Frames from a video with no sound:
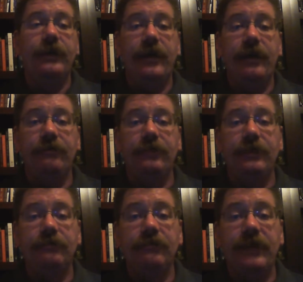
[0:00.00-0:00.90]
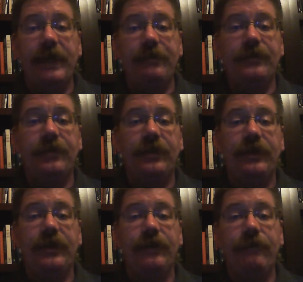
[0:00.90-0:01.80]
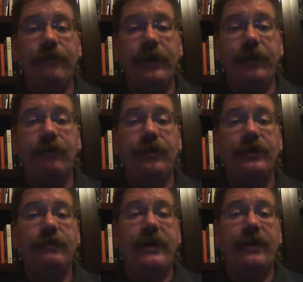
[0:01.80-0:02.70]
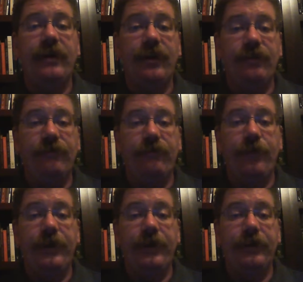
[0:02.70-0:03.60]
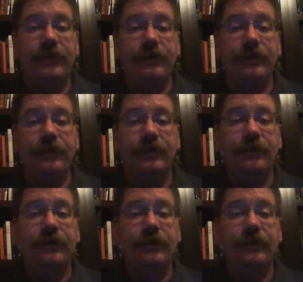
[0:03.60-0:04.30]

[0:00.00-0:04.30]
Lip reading: Now, the Amazon Kindle Fire runs about $140.